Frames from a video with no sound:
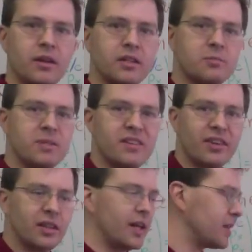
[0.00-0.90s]

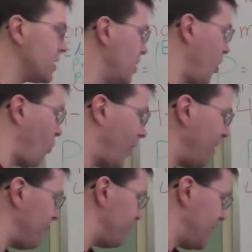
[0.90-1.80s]
specific things.
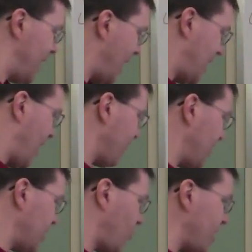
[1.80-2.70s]
Well, hey, I've
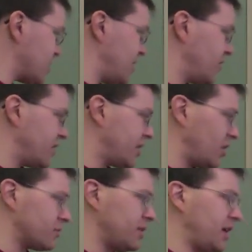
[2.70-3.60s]
got an equation here that
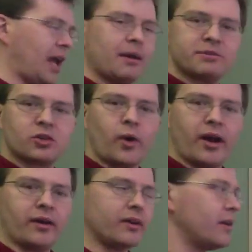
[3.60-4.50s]
tells me m
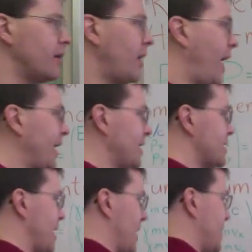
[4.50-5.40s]
squared. I can say